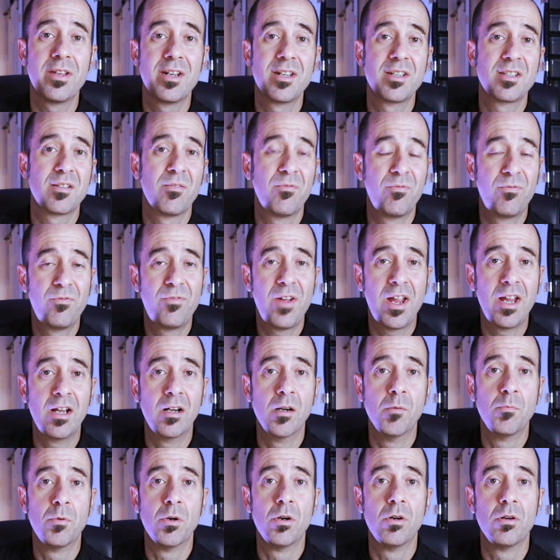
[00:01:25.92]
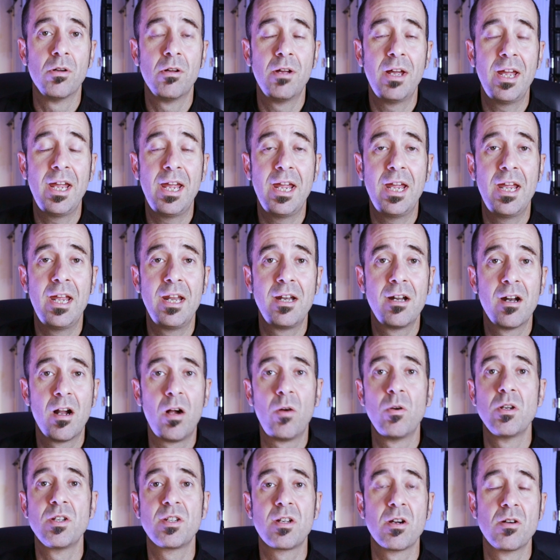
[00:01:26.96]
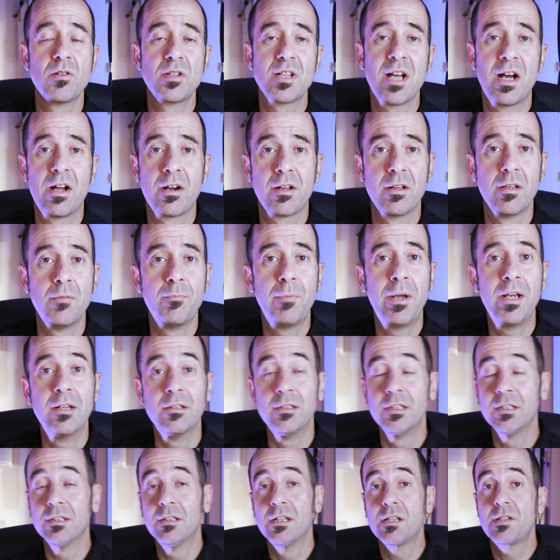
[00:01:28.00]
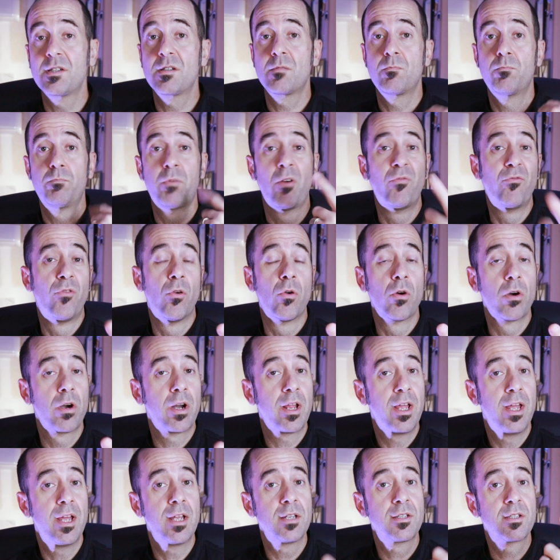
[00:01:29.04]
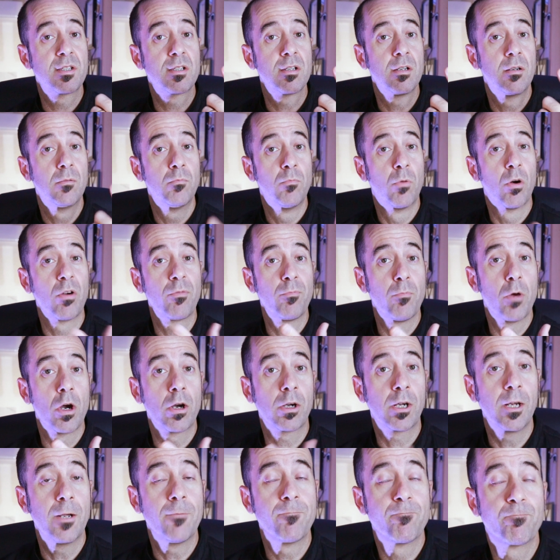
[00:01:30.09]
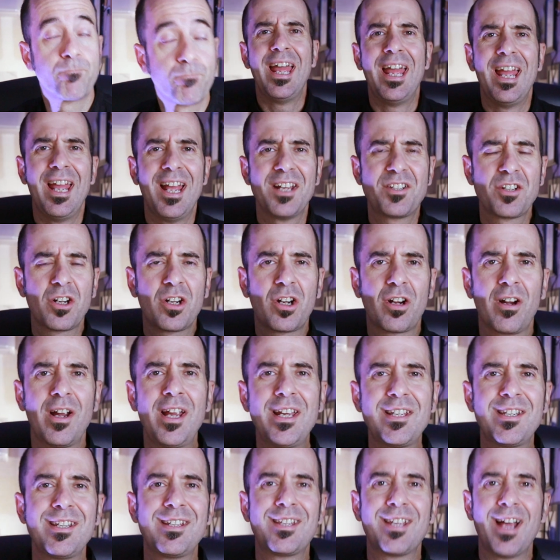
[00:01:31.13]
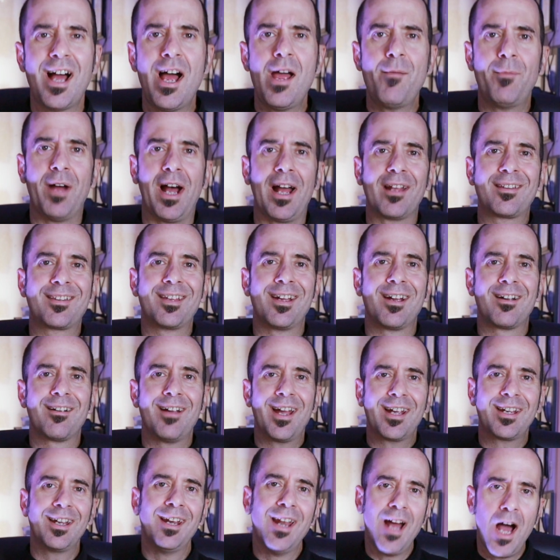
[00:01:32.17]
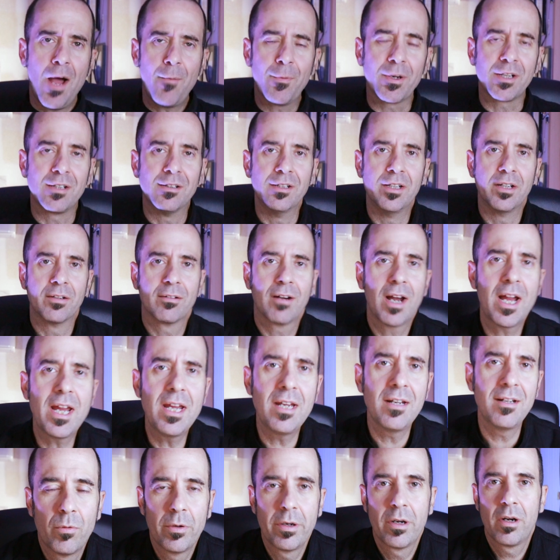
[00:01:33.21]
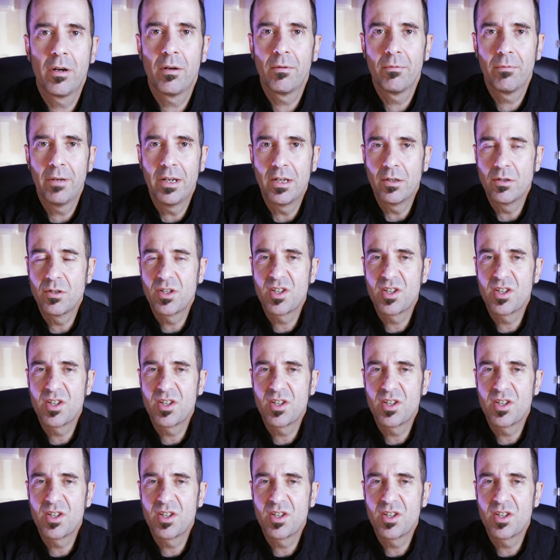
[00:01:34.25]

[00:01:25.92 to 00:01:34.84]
that is available, and it always goes out on the mailing list before it hits Morph Market. It's a crazy time out there economically, right? We all in